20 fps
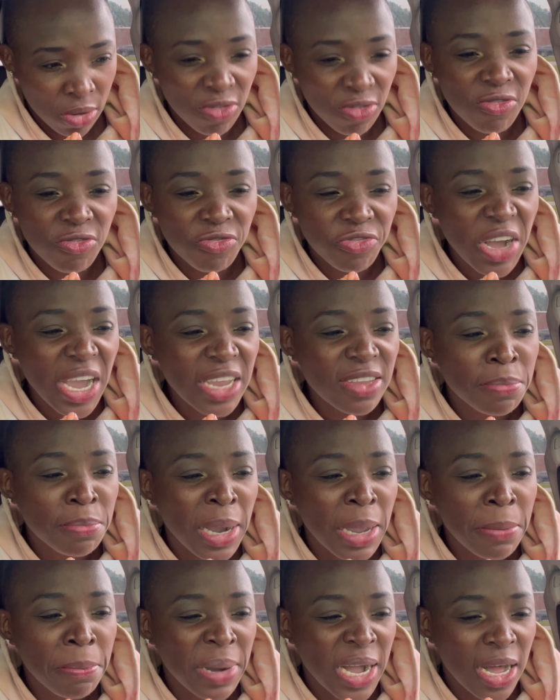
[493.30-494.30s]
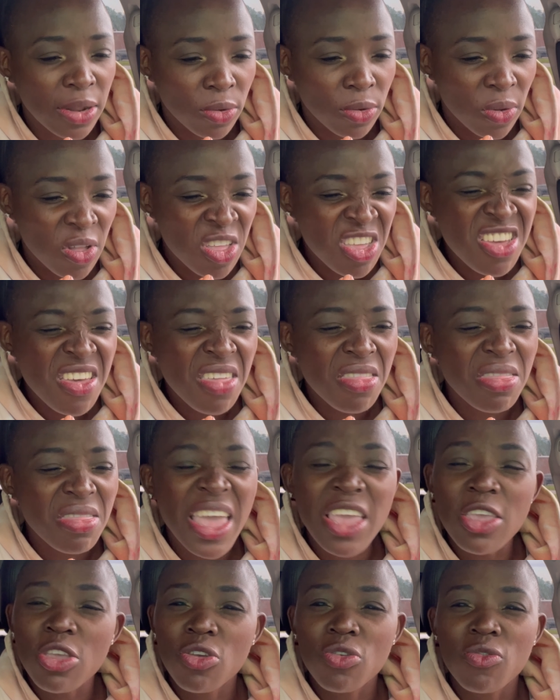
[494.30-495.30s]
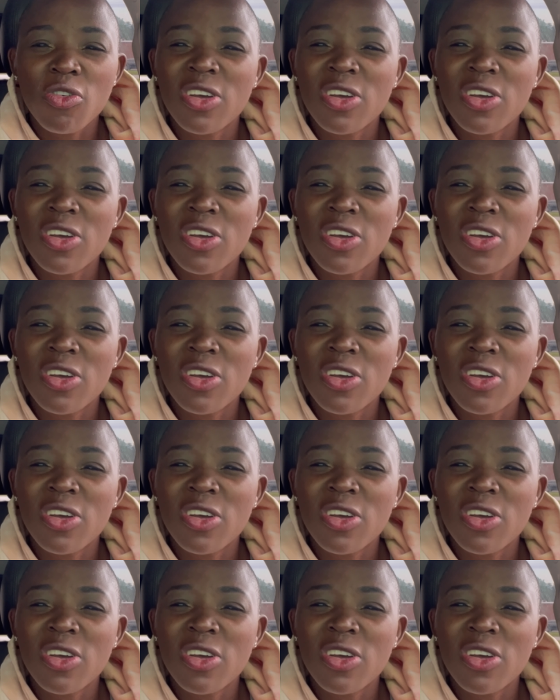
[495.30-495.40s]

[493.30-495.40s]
fight my battle. Thank you,